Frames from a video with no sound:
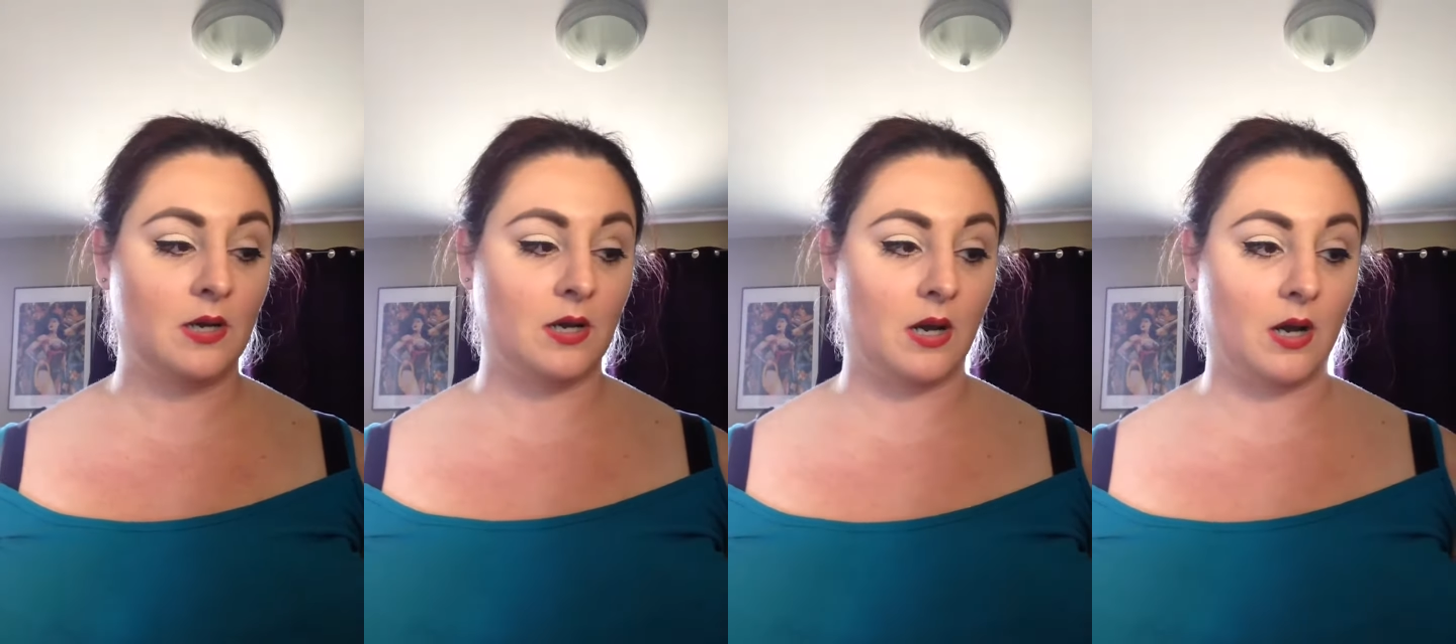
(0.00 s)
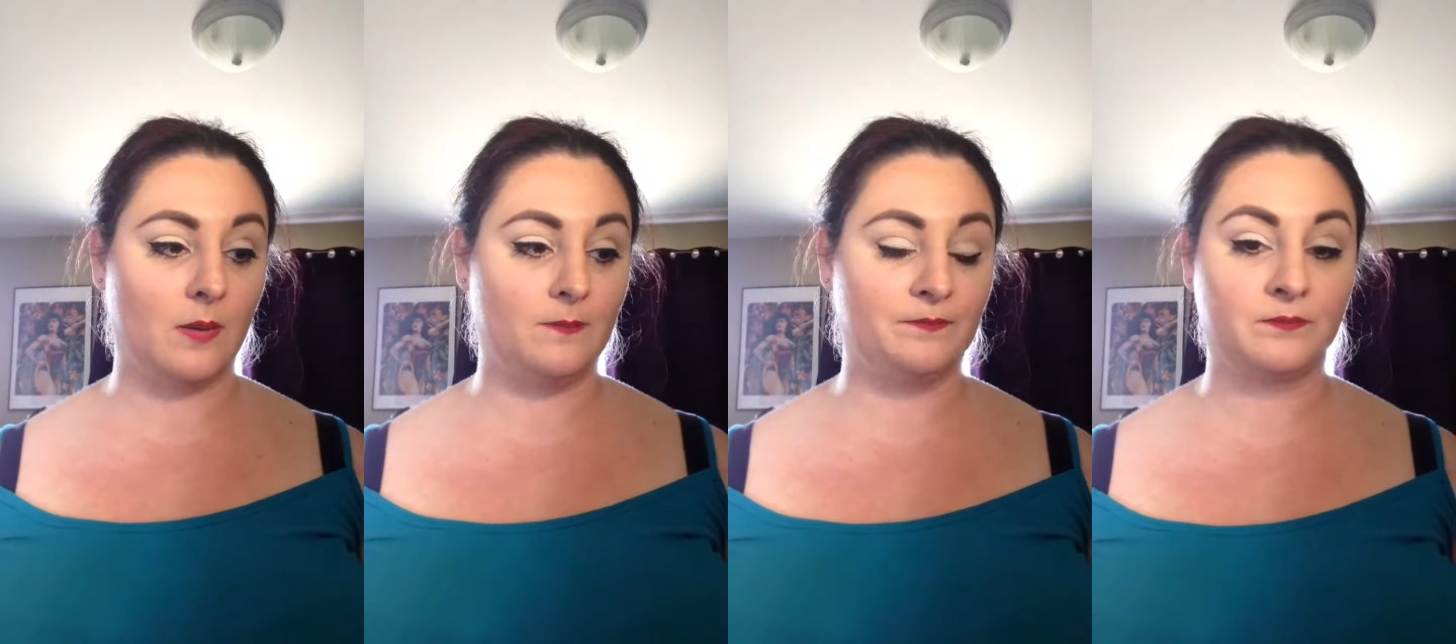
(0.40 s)

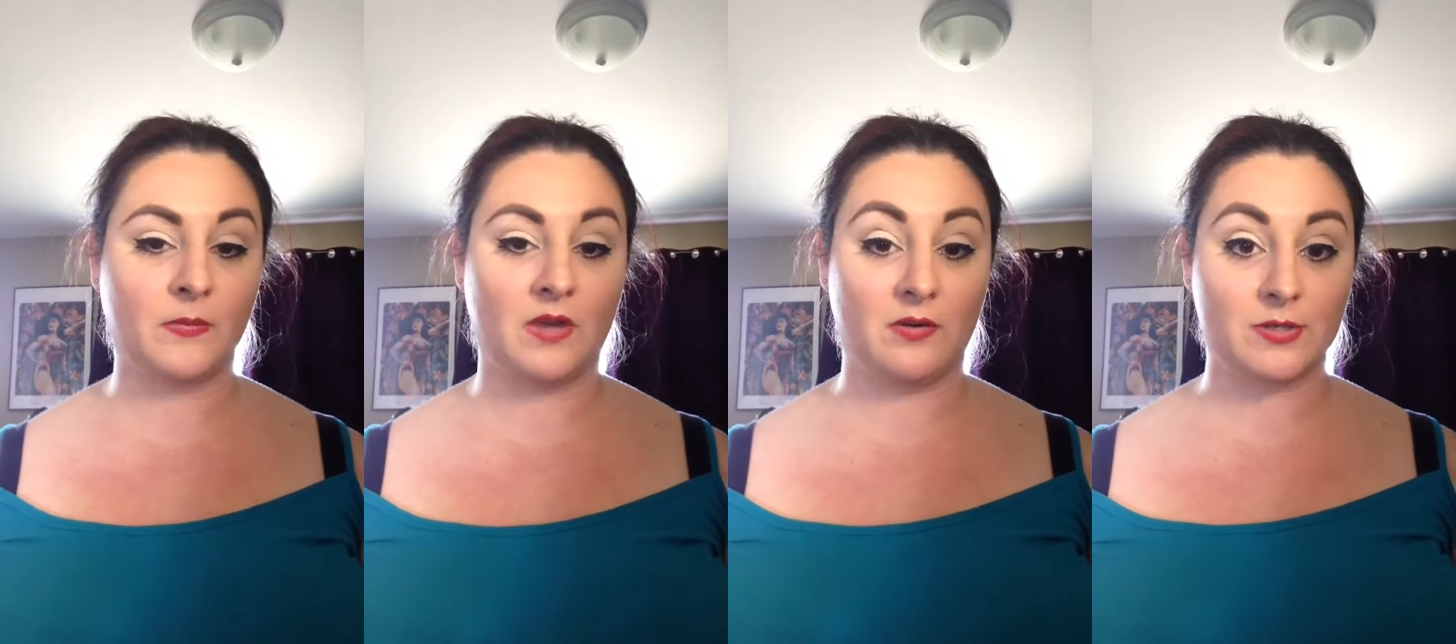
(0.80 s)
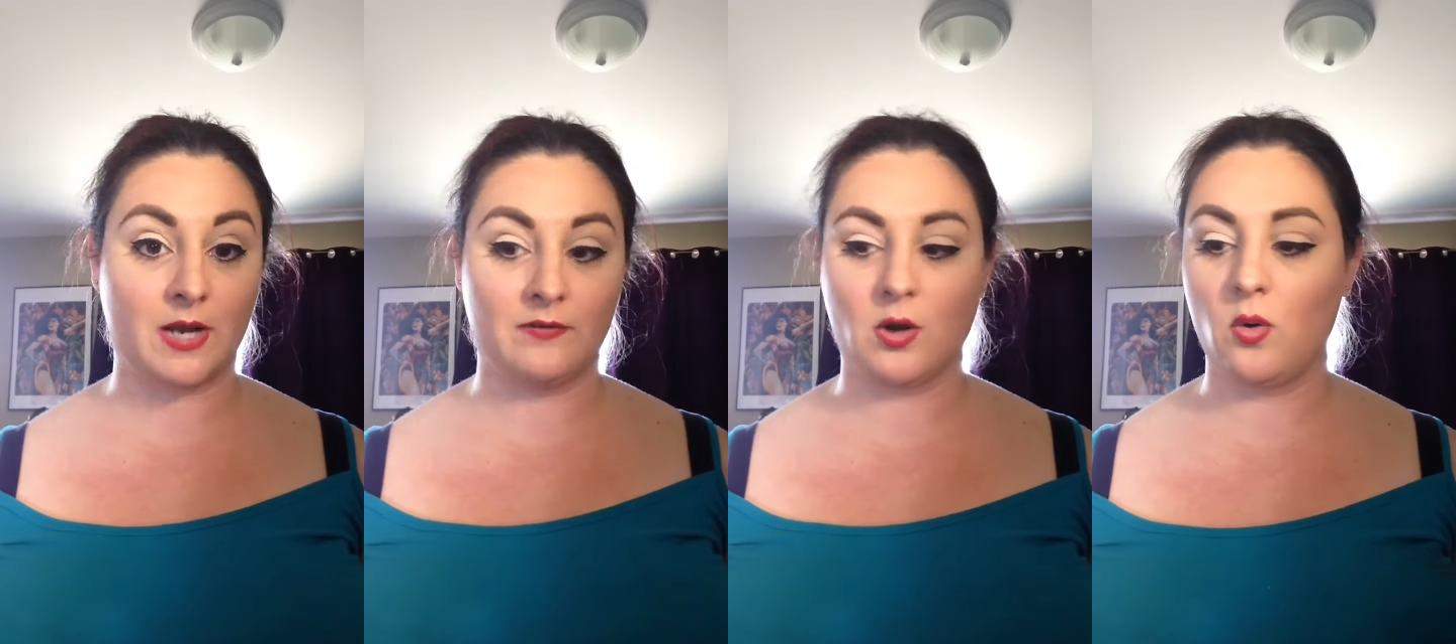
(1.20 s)
if I was going
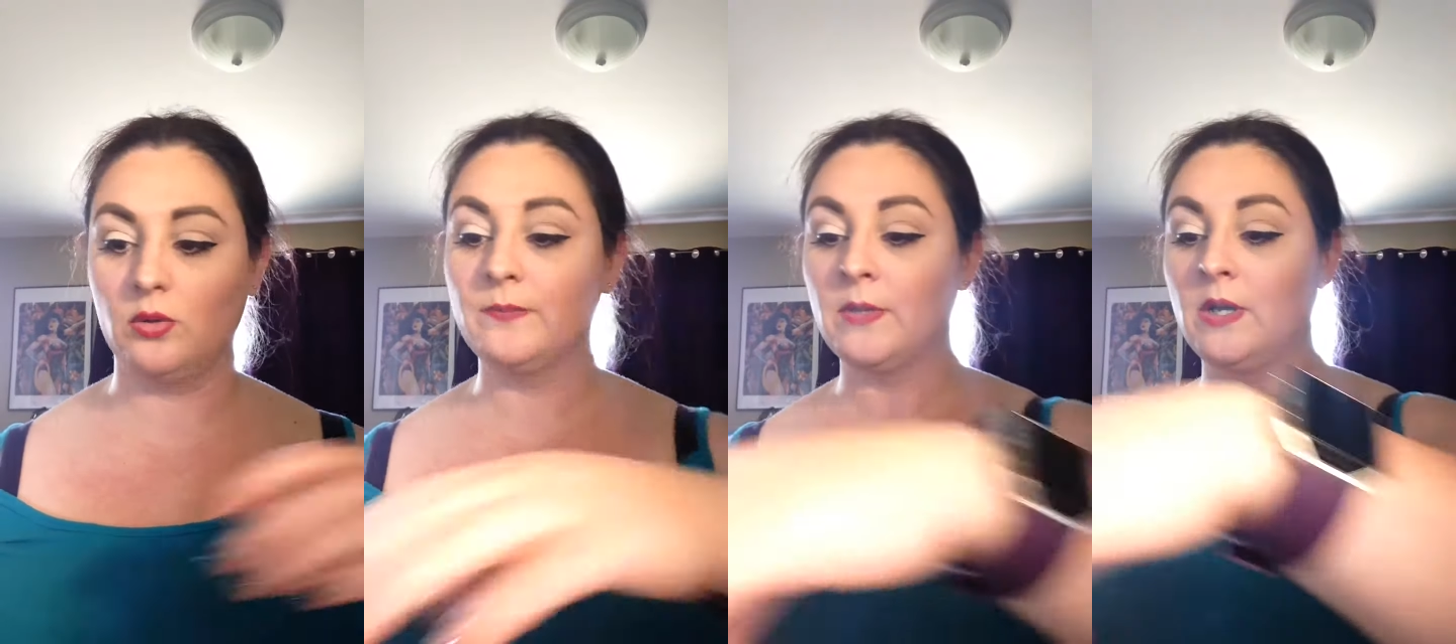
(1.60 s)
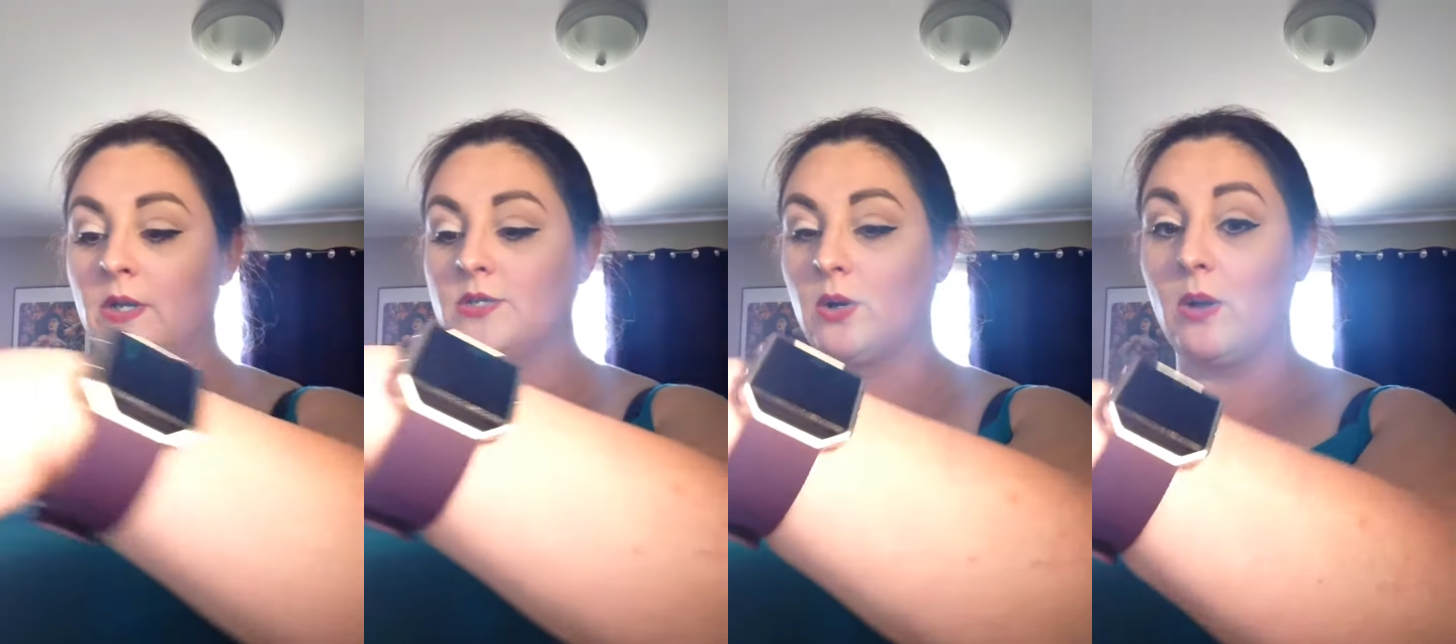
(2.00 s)
to have it cold.
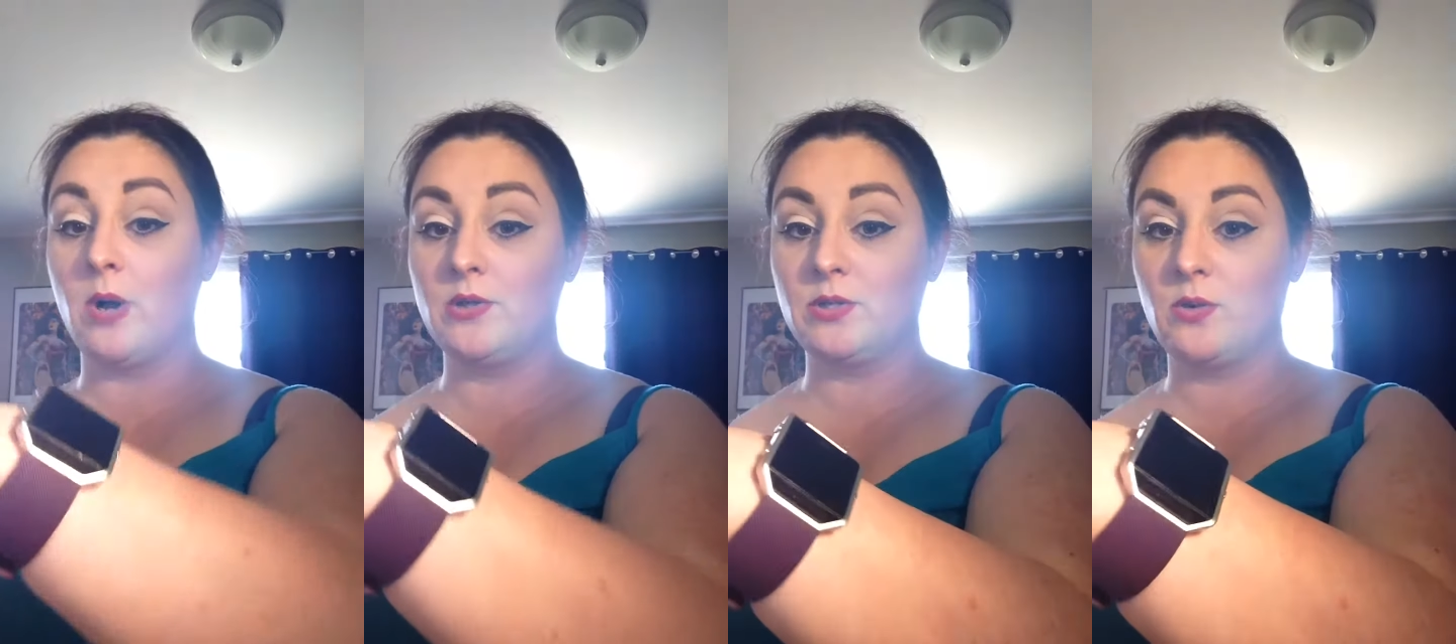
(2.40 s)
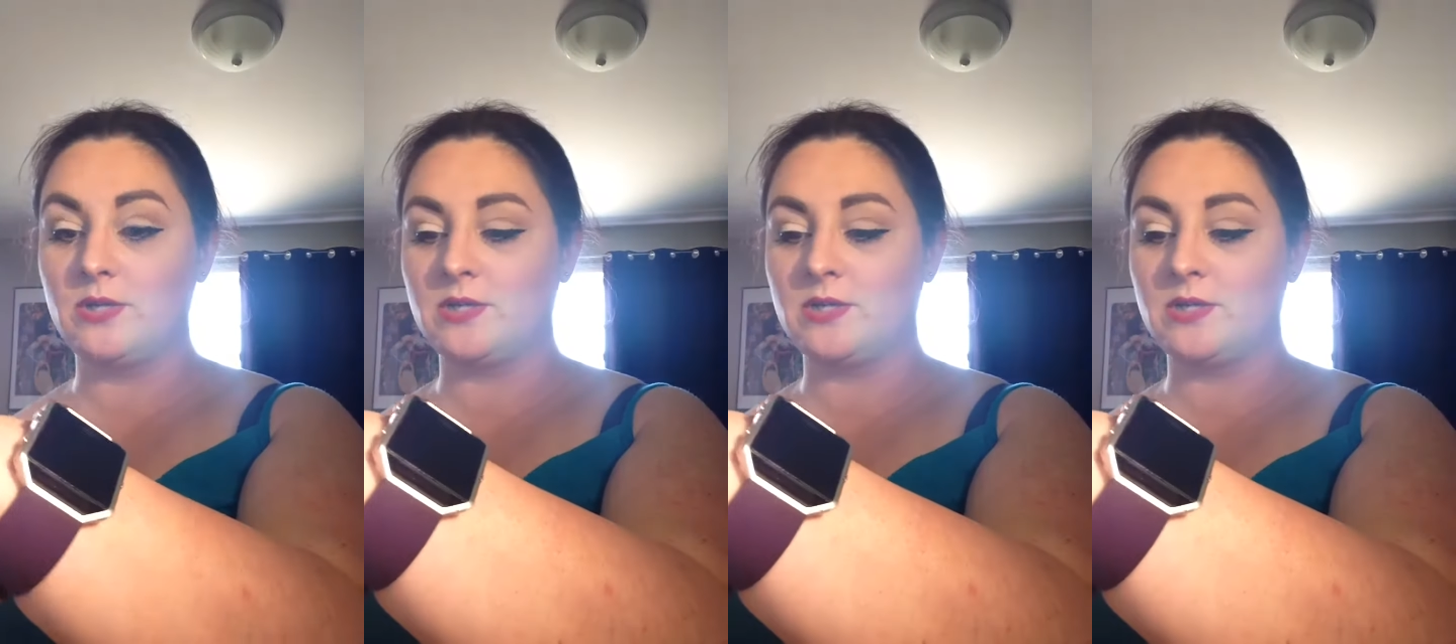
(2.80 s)
So I'm also going